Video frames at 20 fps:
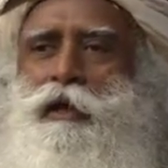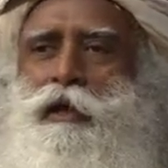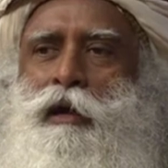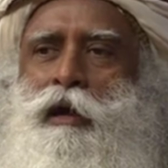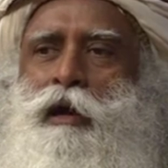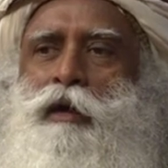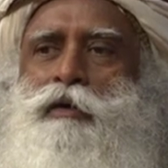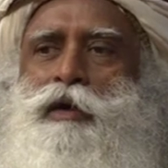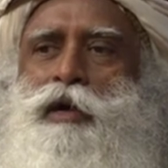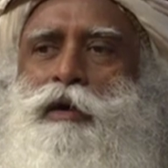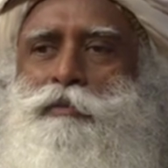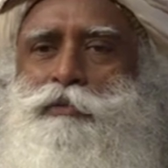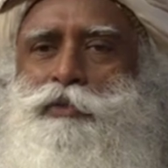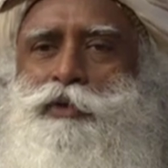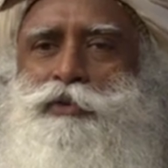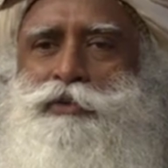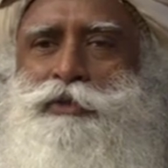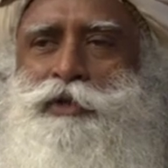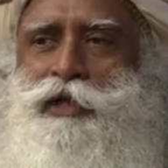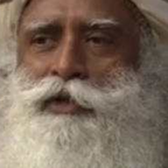how come
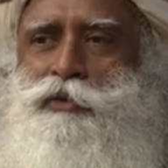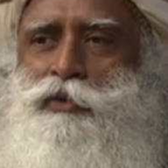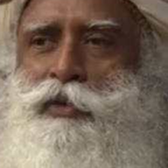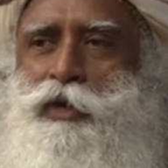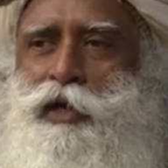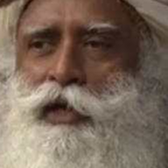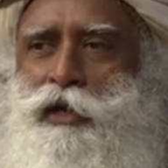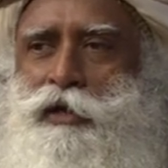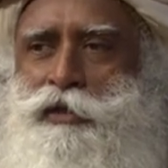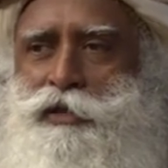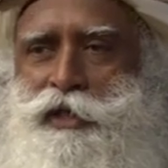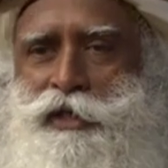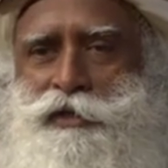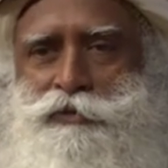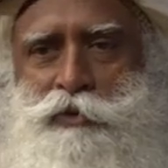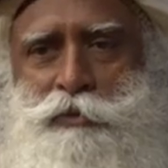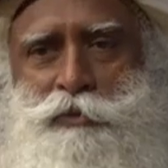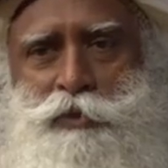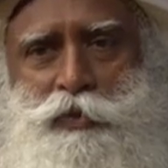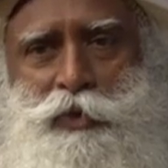you say you cannot
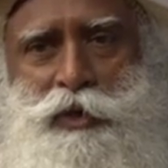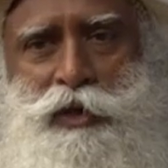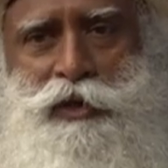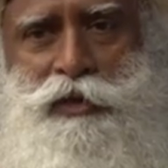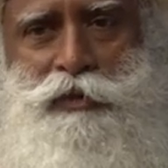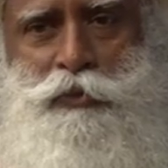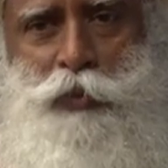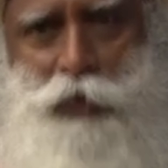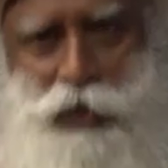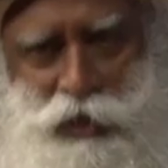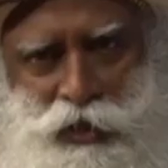transform the world? We